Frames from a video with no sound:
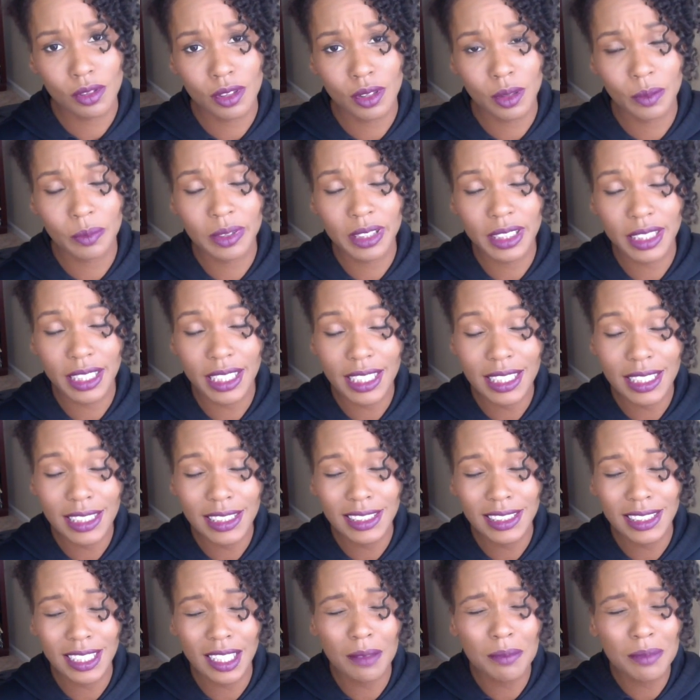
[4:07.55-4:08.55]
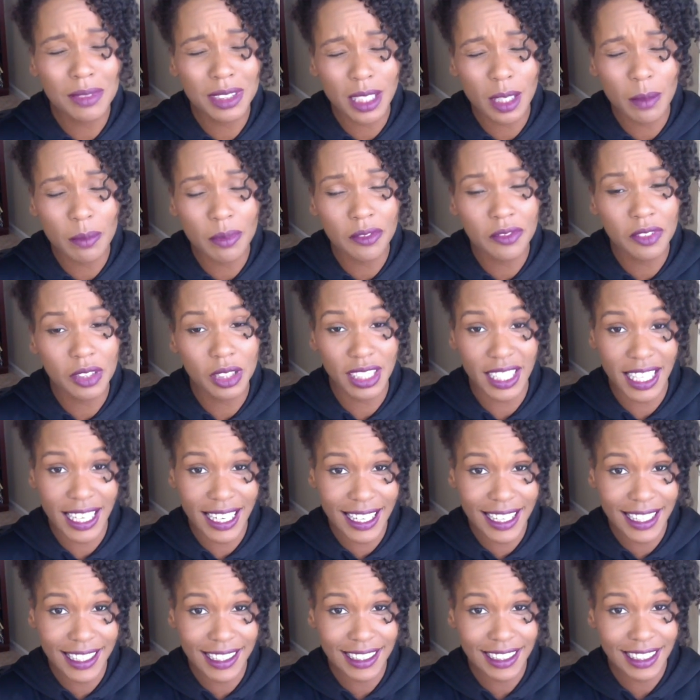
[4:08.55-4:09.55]
So please thumbs up if you
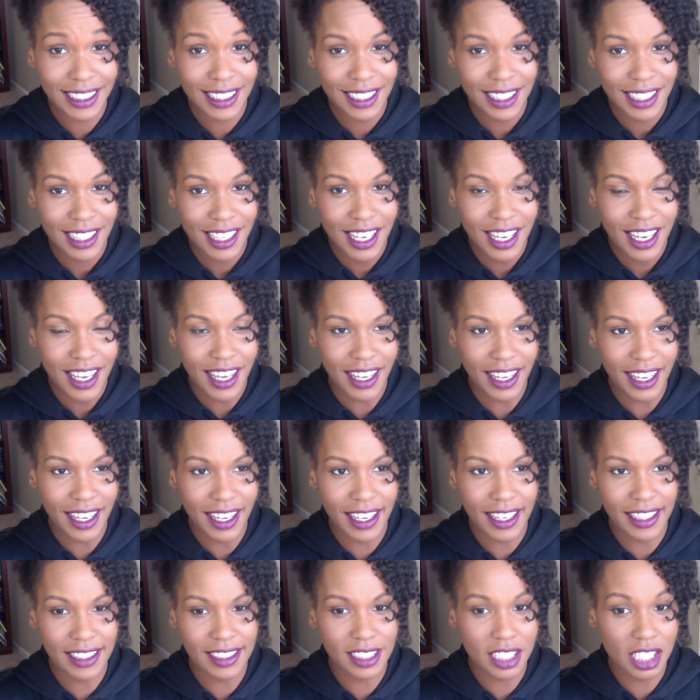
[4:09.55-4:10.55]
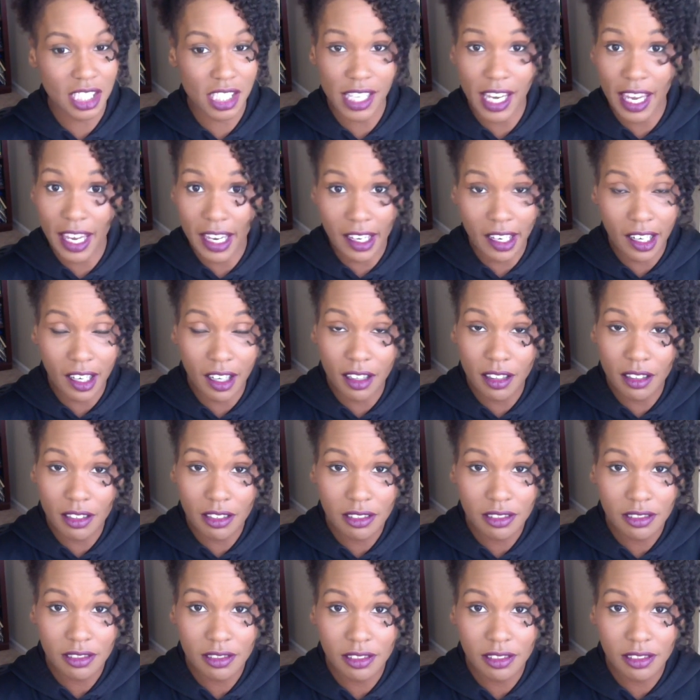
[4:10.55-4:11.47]
like and share.